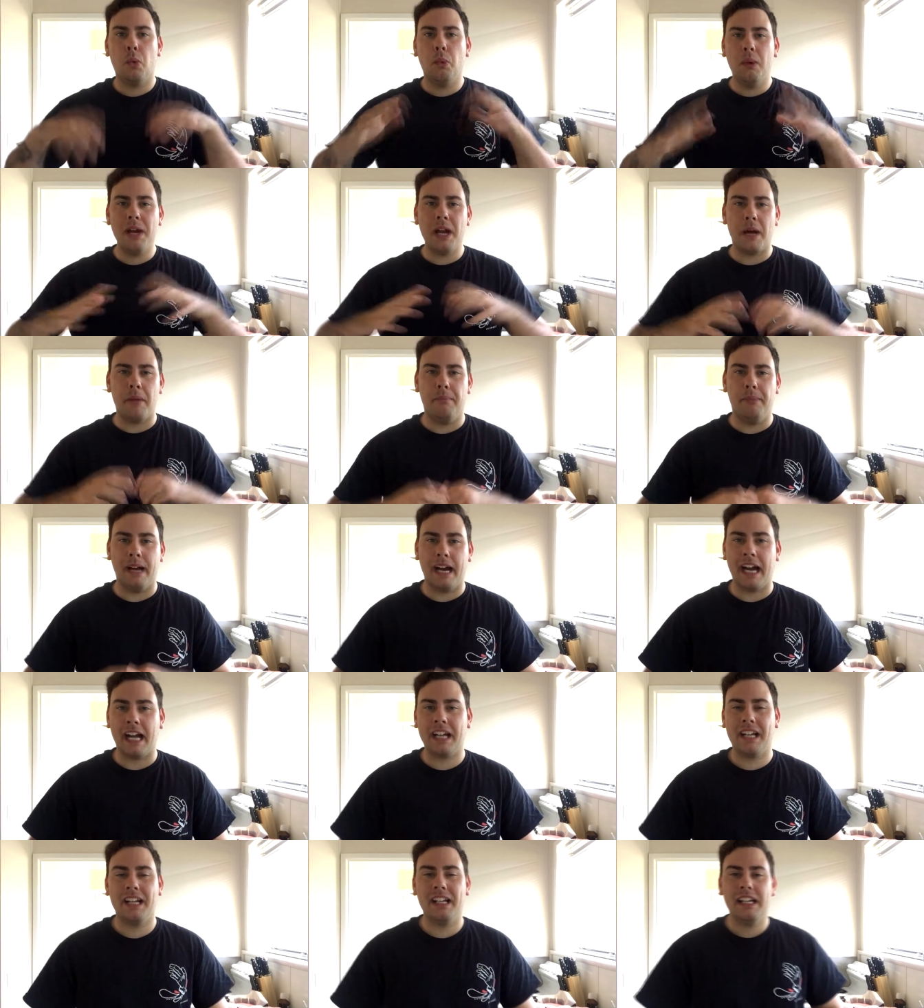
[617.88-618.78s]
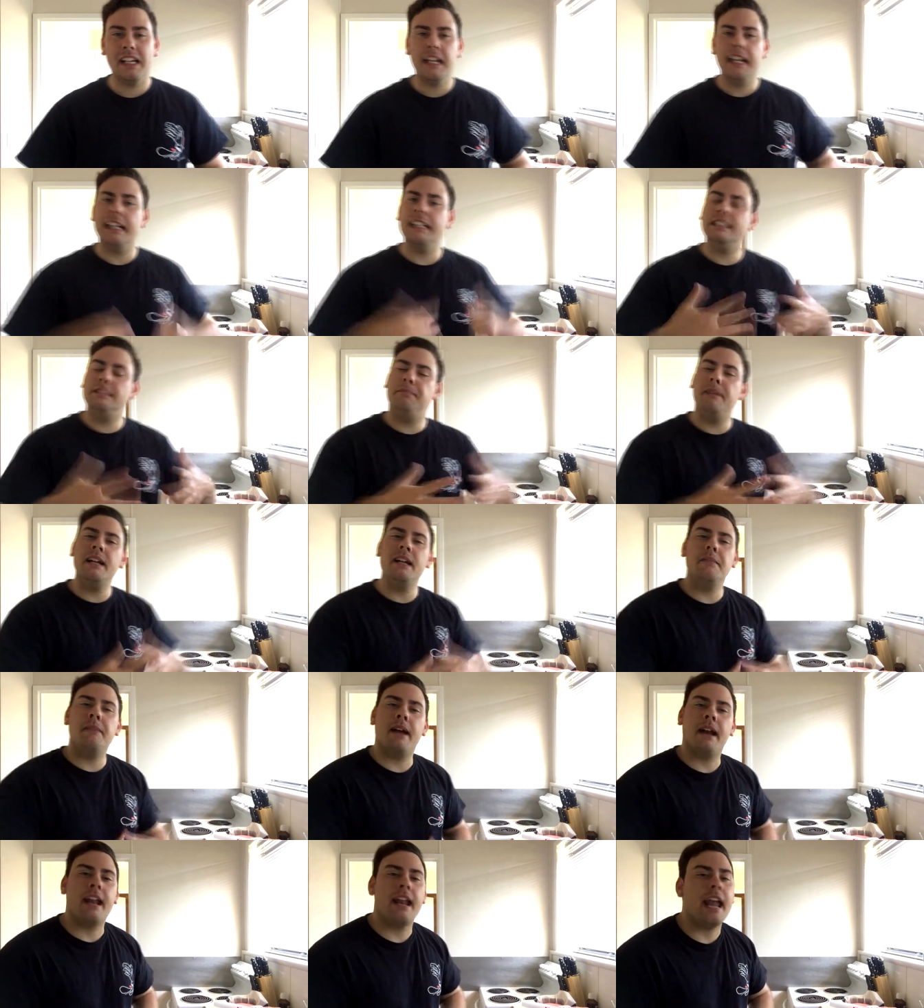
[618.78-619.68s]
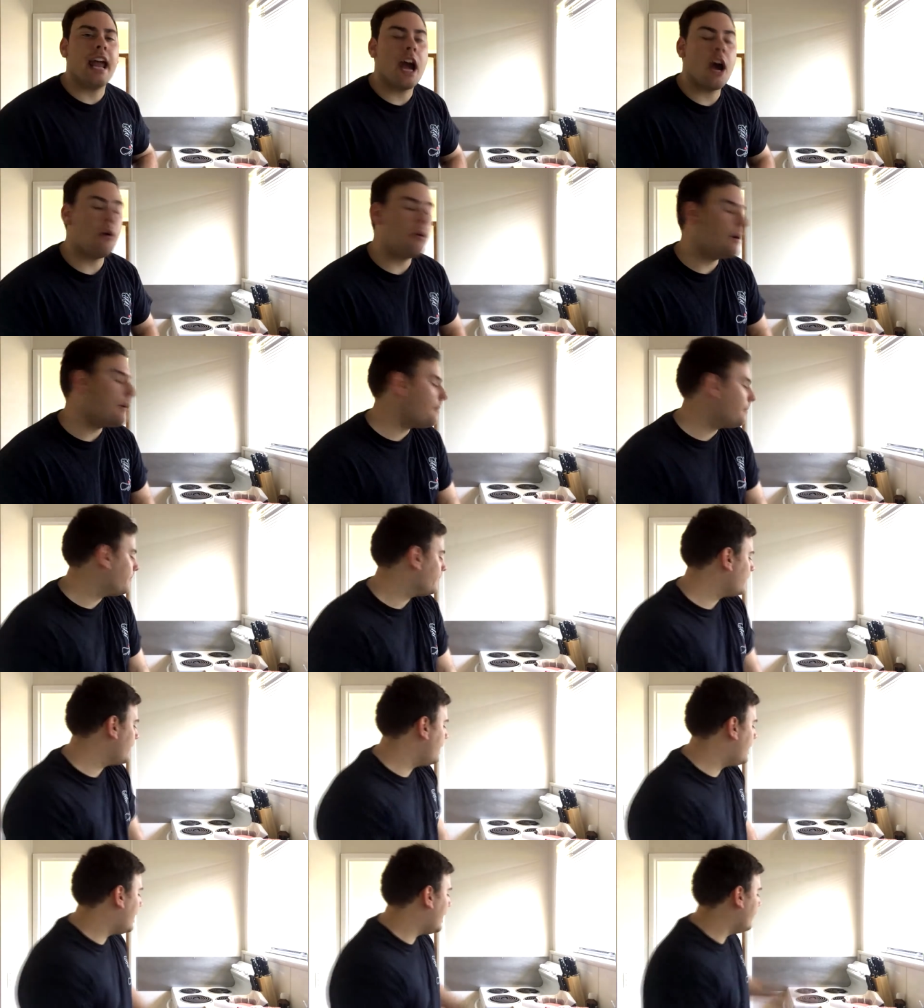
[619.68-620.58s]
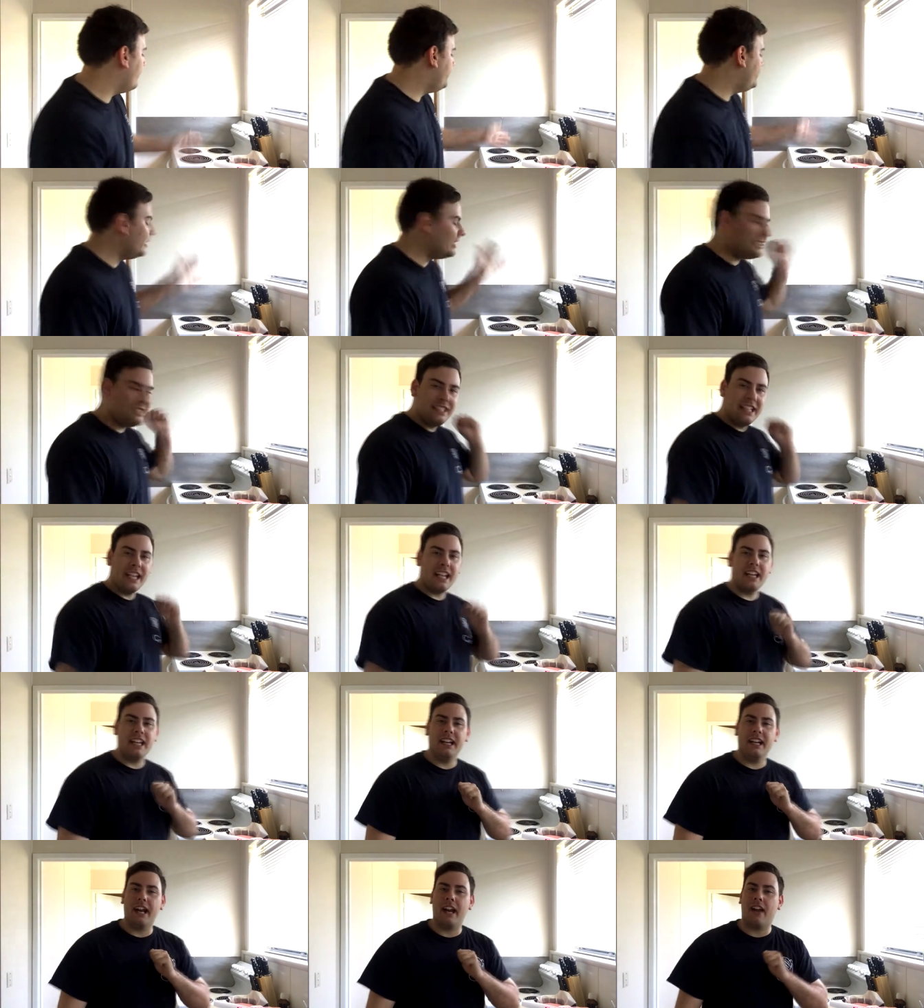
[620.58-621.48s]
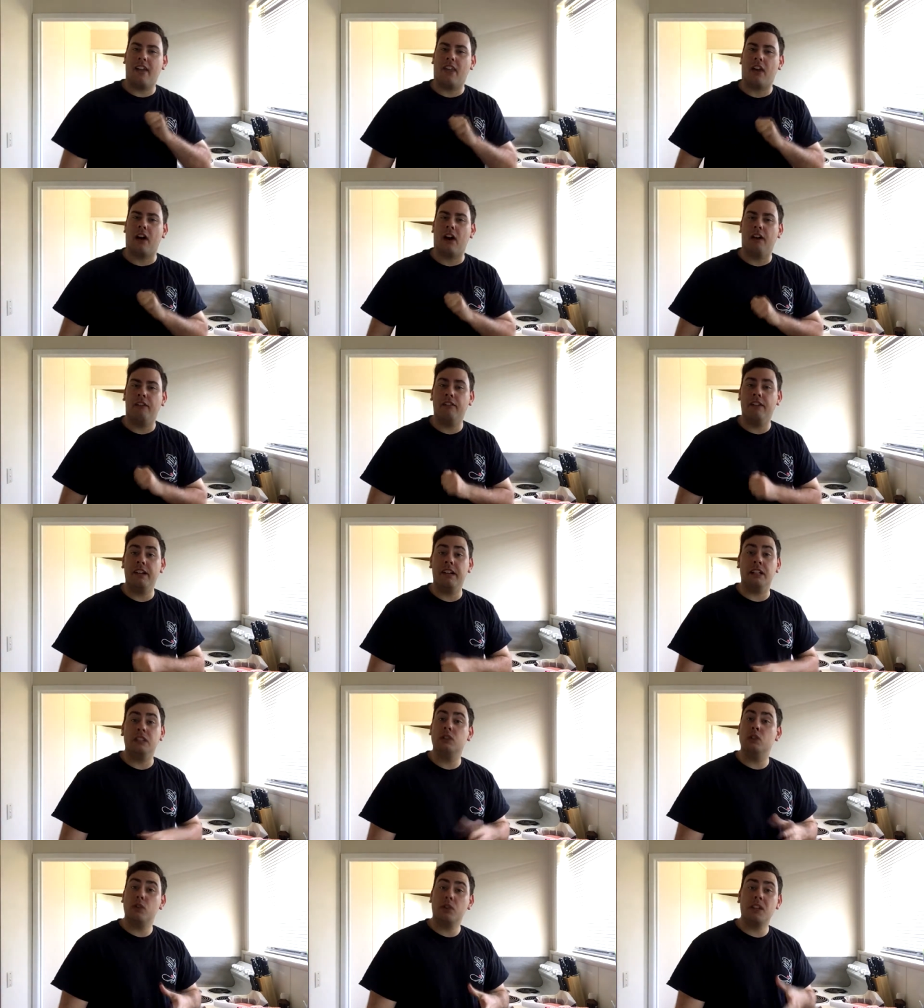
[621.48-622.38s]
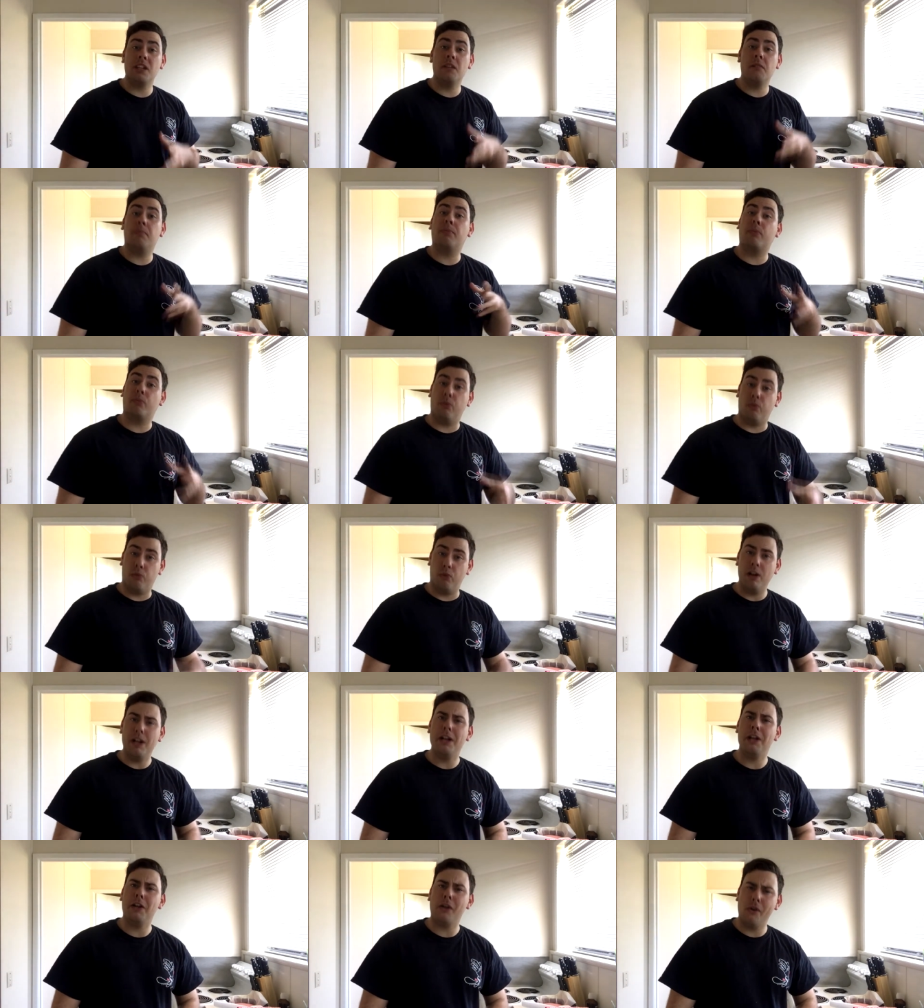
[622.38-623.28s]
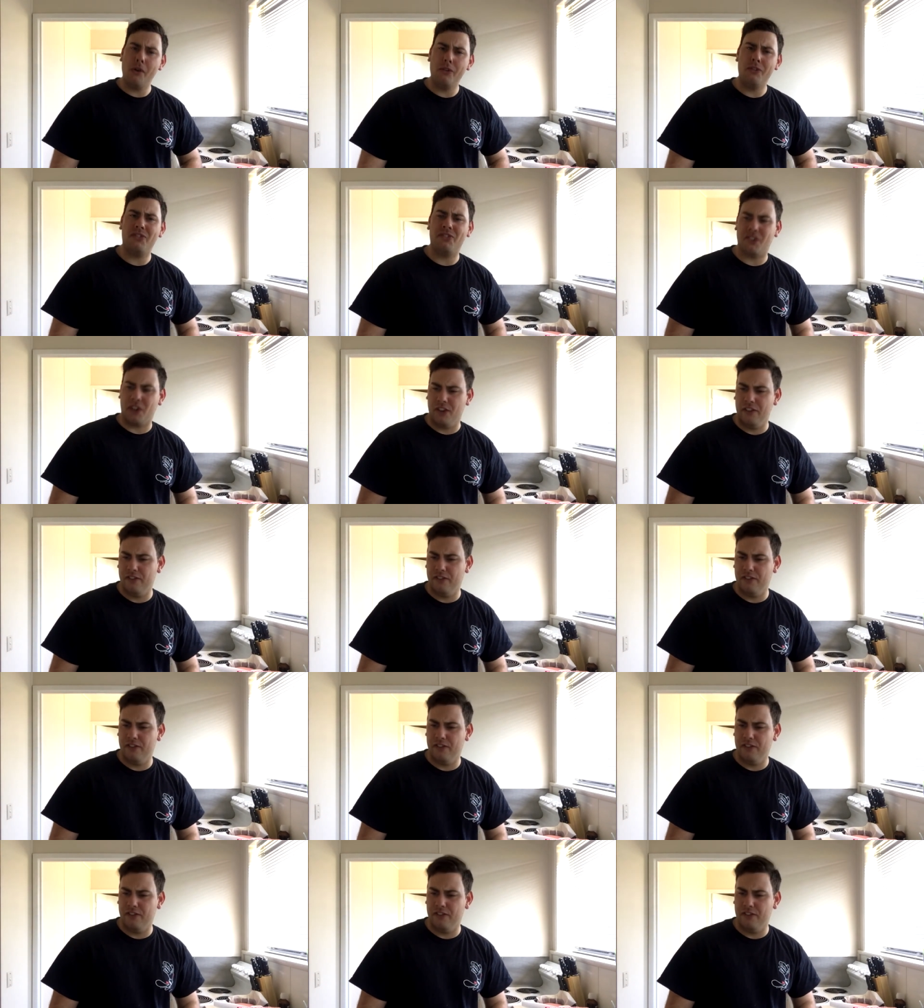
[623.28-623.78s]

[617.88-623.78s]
we are back. It's been about an hour. I've just taken it out of the oven. It's looking pretty good so